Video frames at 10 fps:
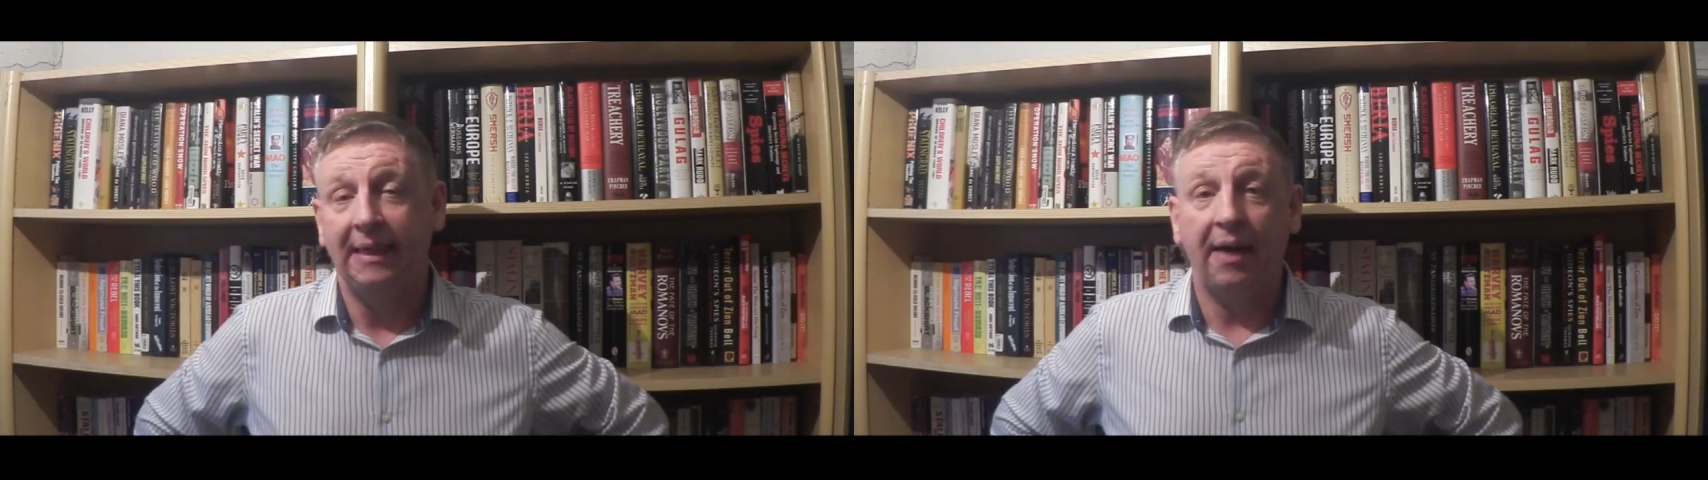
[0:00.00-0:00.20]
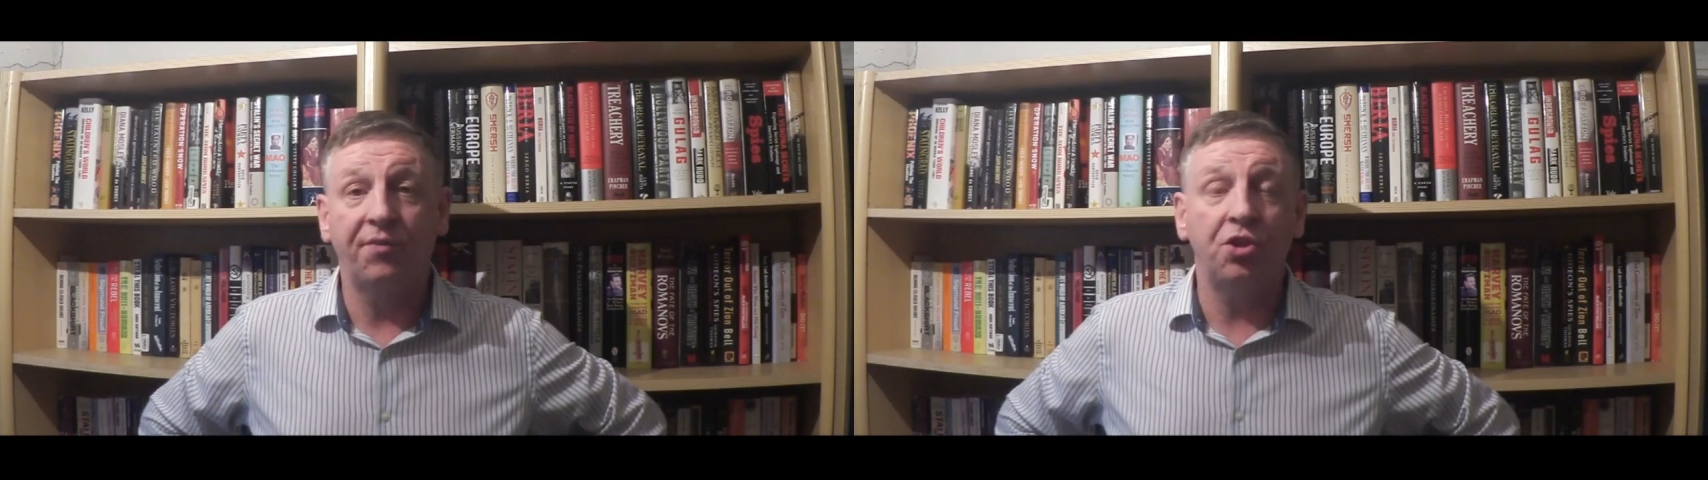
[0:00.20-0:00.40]

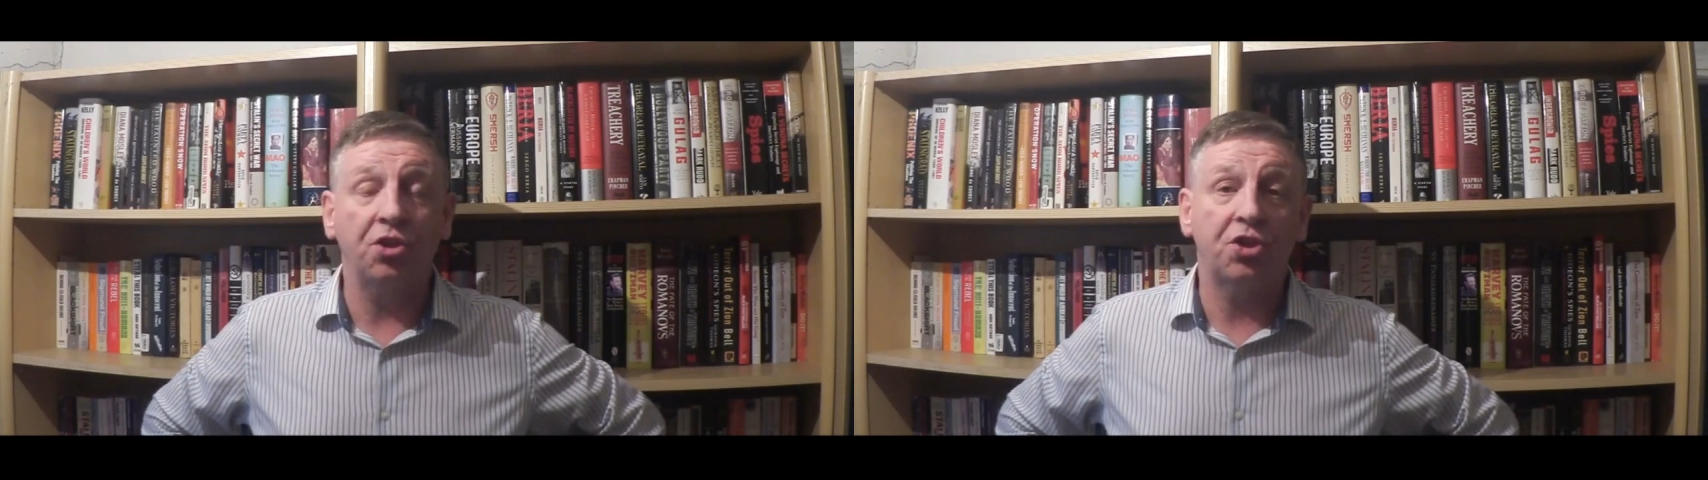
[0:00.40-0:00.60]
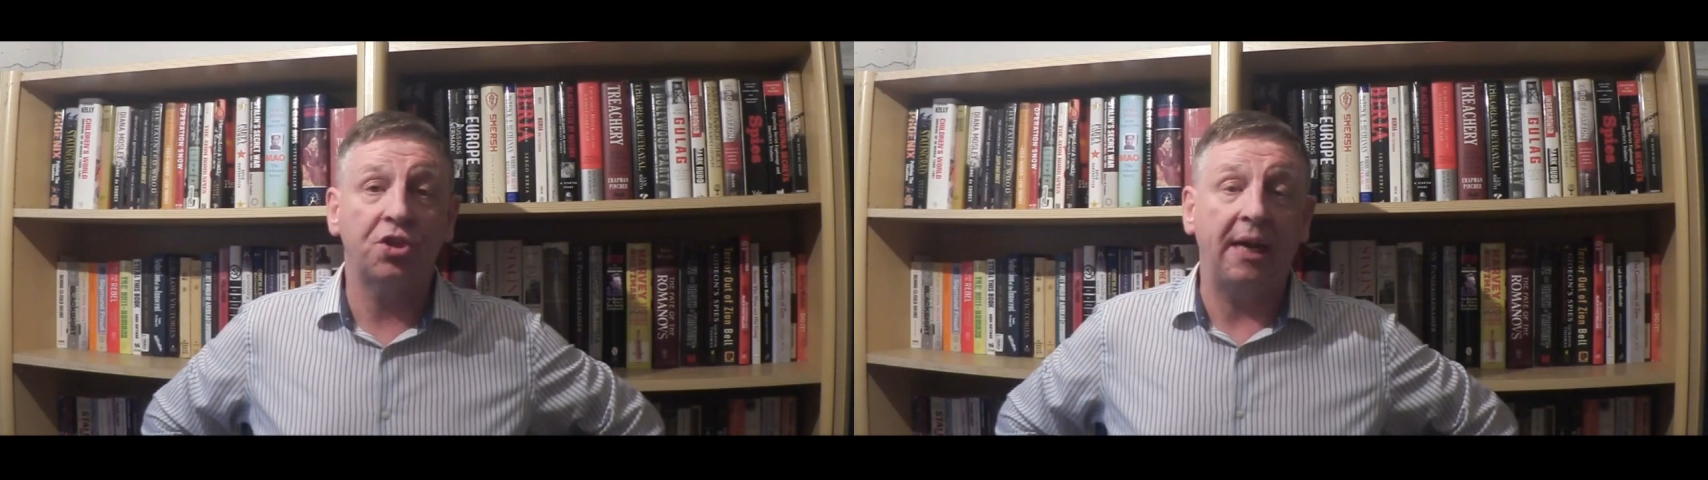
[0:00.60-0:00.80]
I've
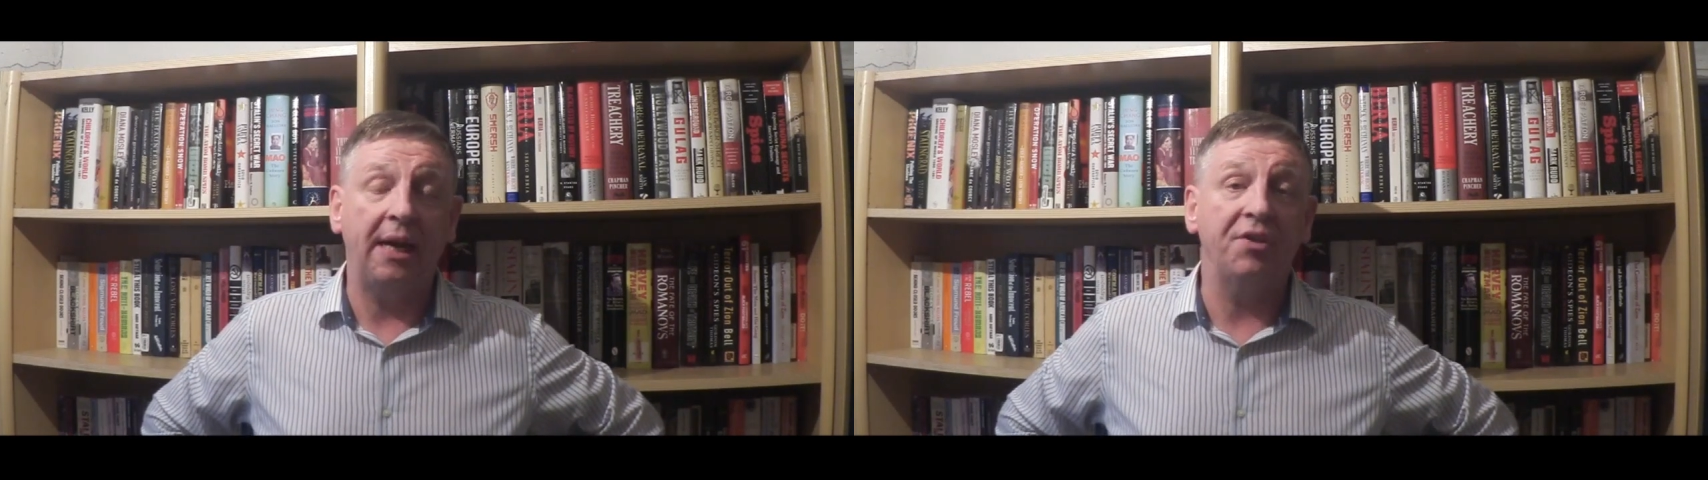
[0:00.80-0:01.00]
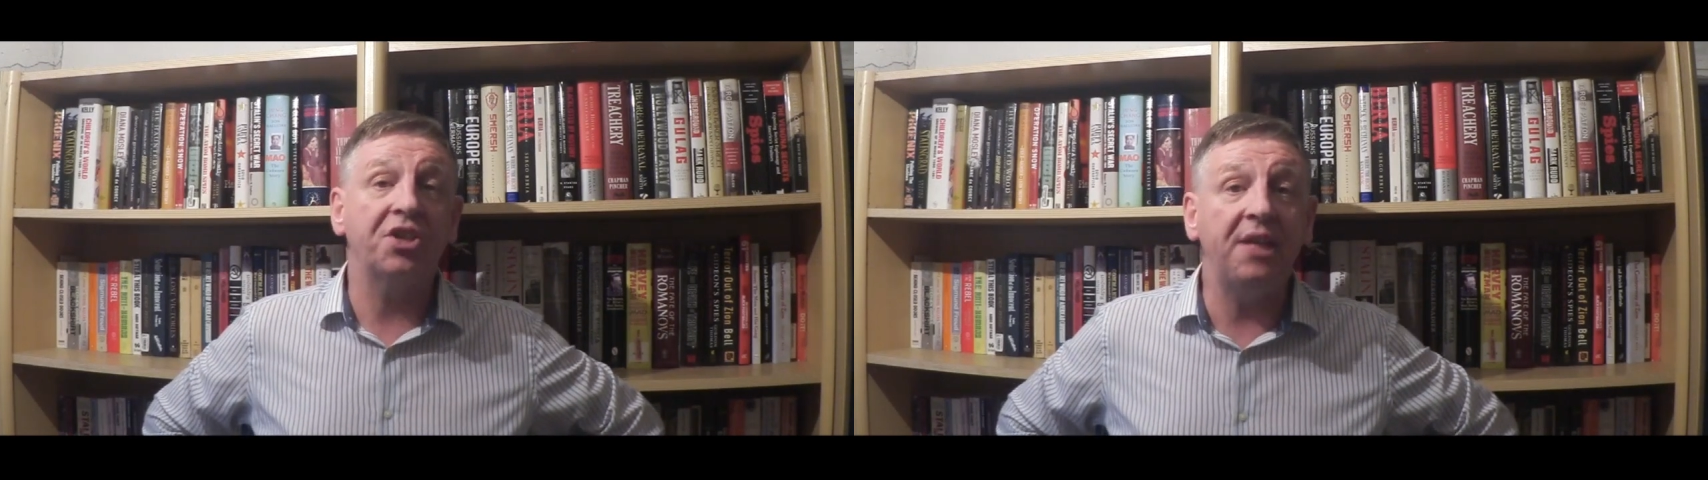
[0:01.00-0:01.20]
just
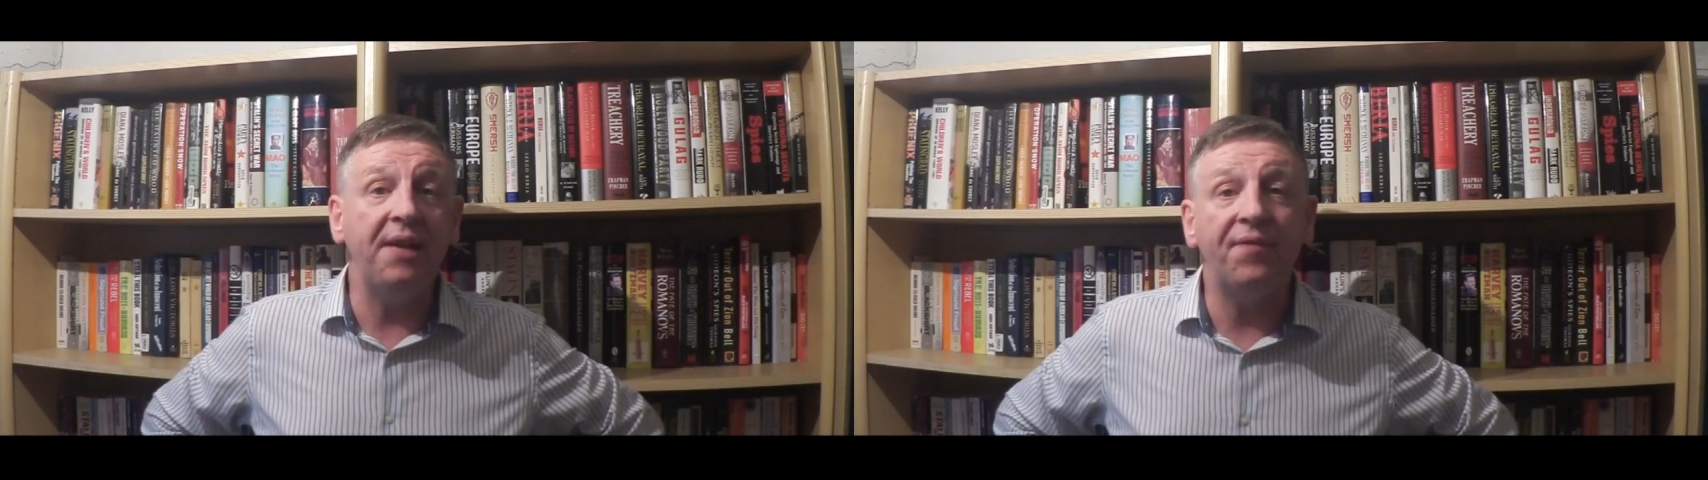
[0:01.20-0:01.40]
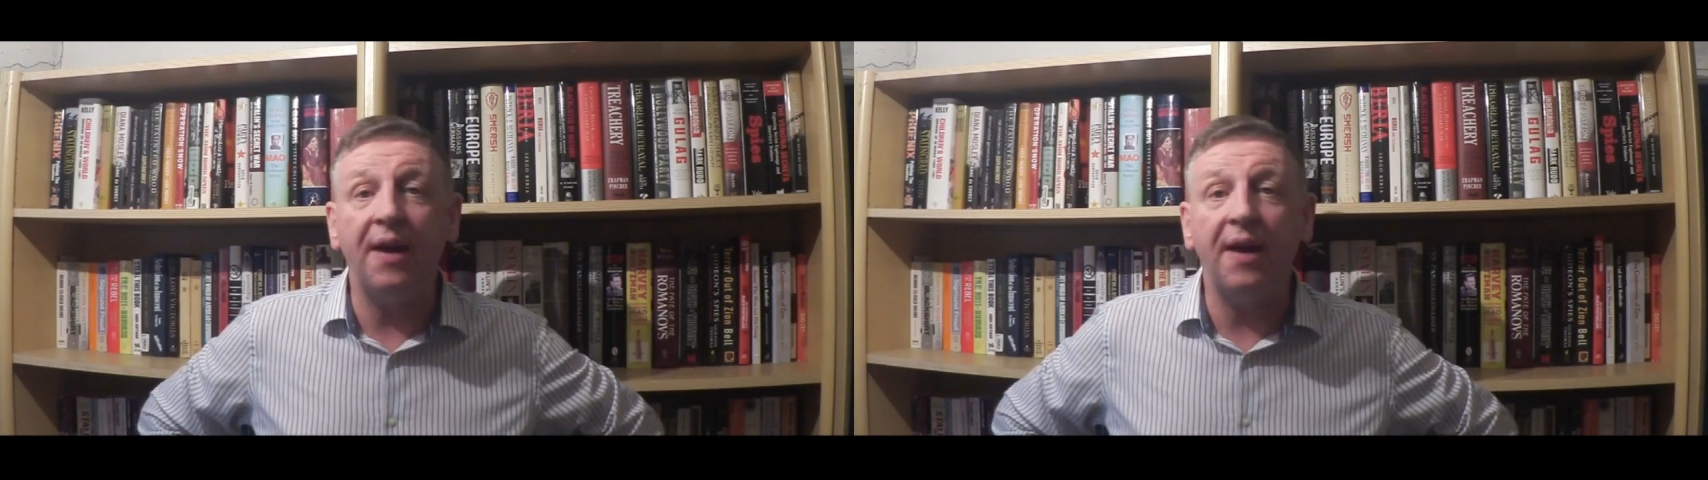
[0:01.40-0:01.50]
uh, received